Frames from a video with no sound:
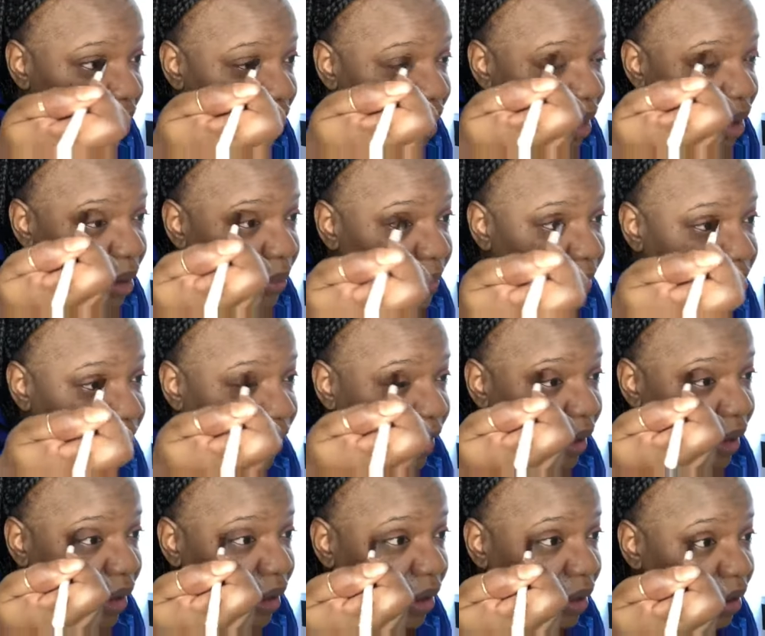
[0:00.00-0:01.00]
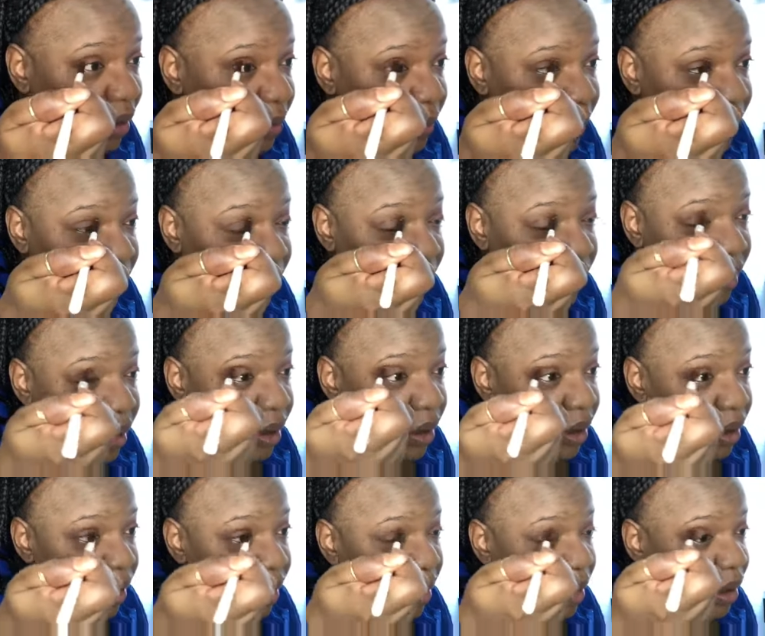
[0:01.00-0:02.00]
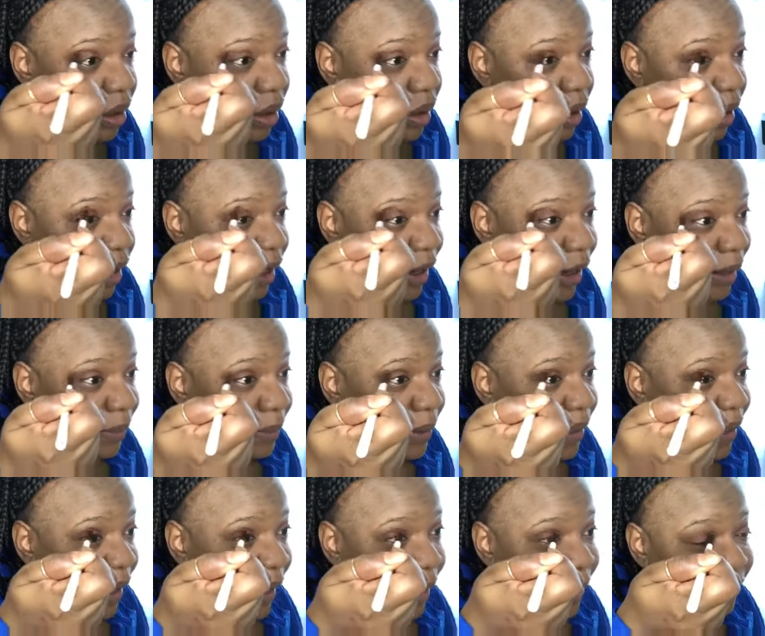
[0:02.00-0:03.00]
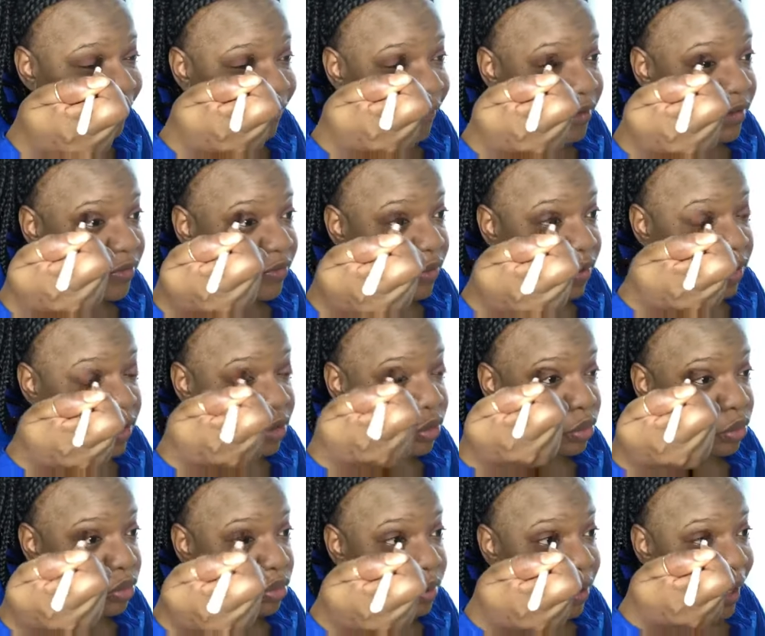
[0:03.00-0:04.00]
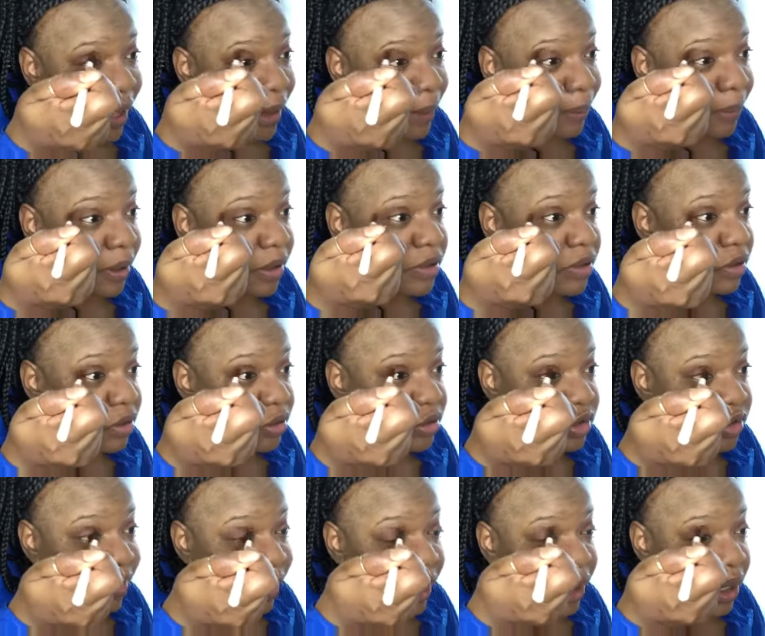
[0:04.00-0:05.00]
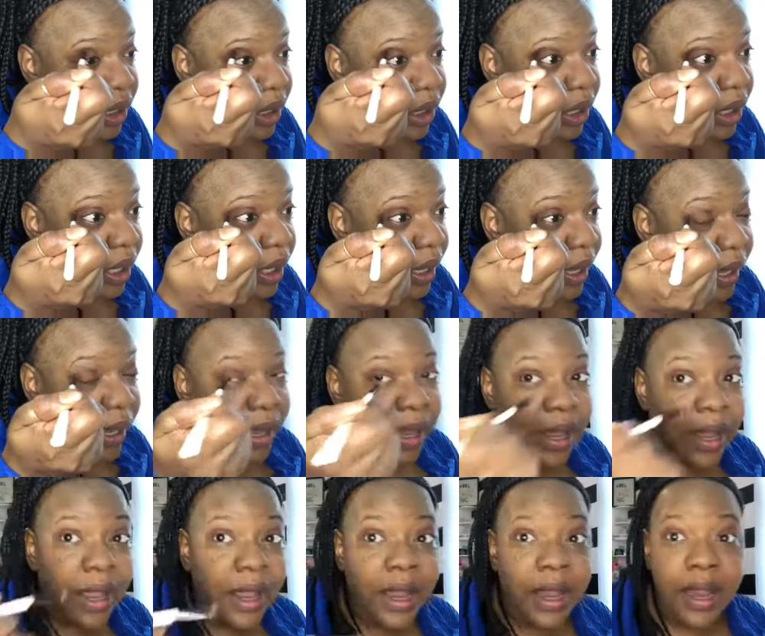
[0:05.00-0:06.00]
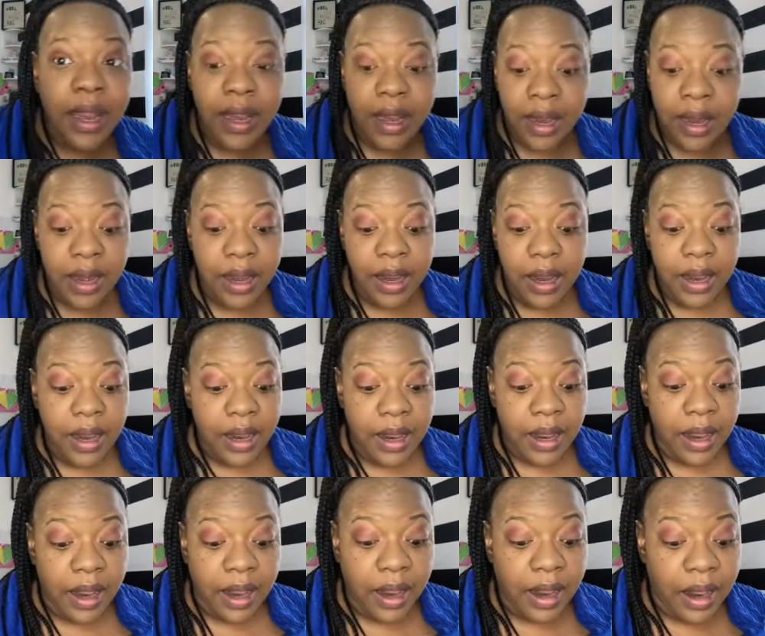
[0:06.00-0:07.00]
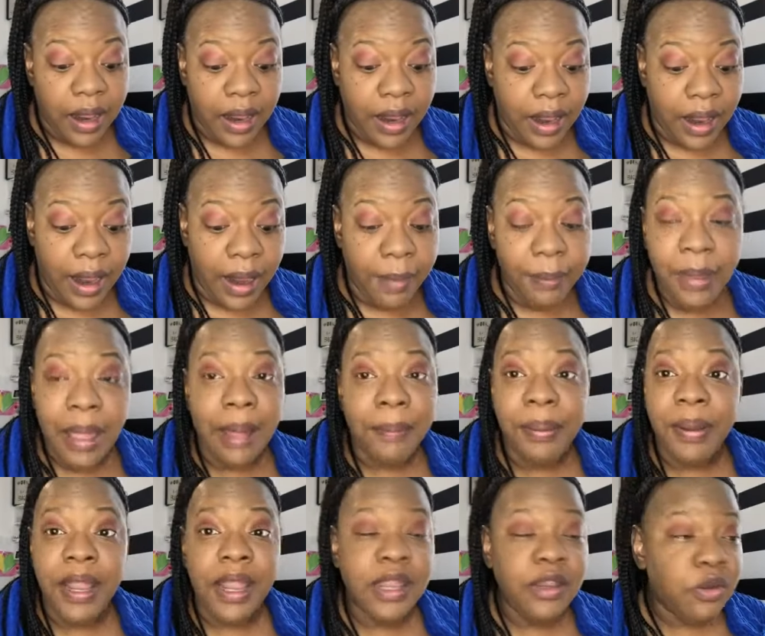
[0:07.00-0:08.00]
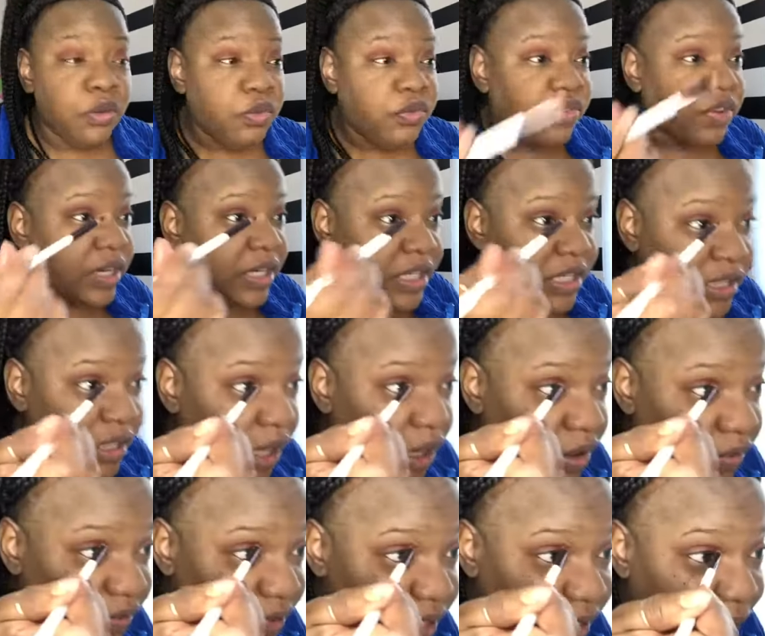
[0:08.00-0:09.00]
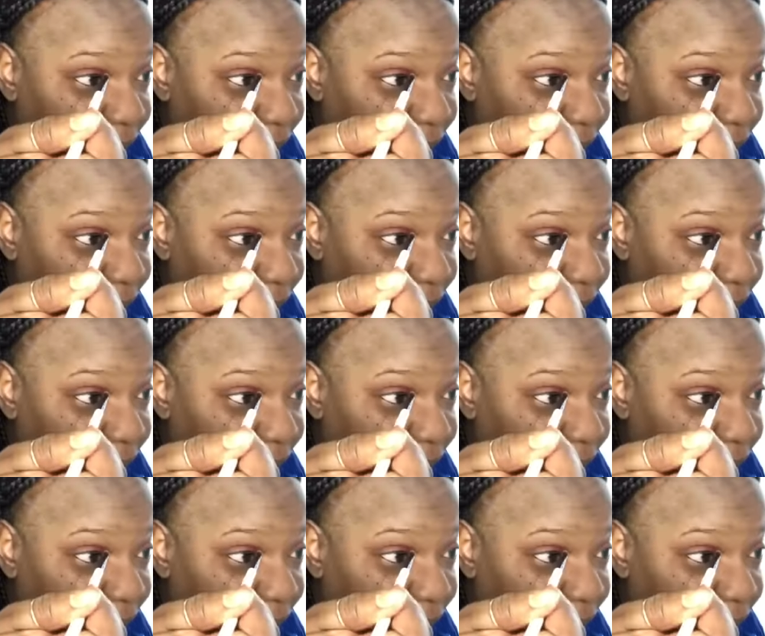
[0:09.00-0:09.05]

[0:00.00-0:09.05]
He be trying to kill me. I be like, first of all, you not a personal trainer and I'm not paying you for this service.